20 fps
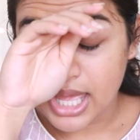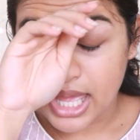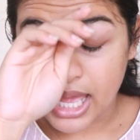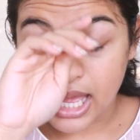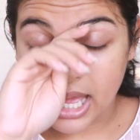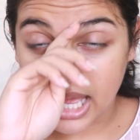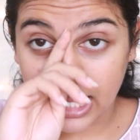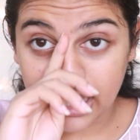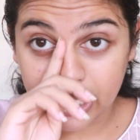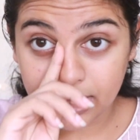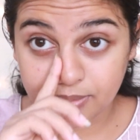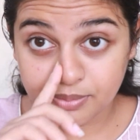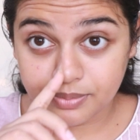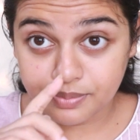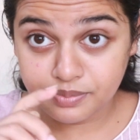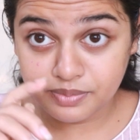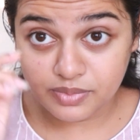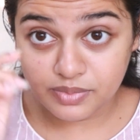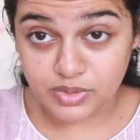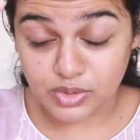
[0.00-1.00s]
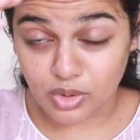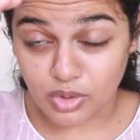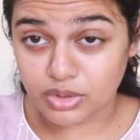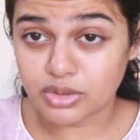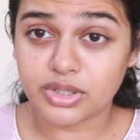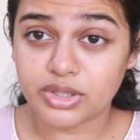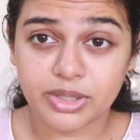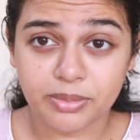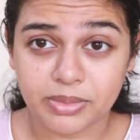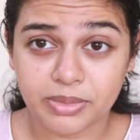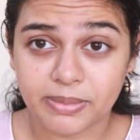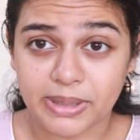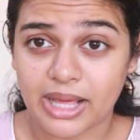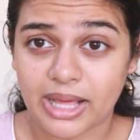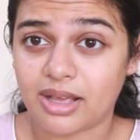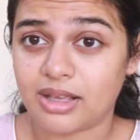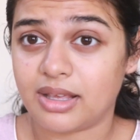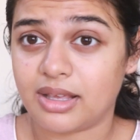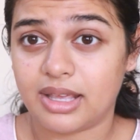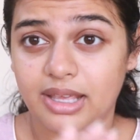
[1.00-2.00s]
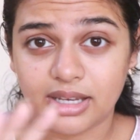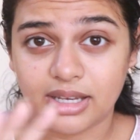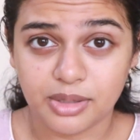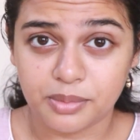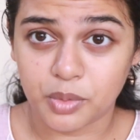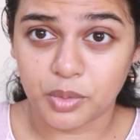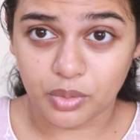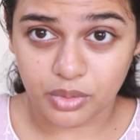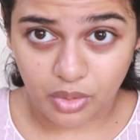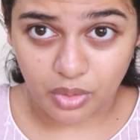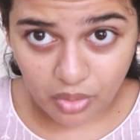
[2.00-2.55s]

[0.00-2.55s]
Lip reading: I'm not going to apply any more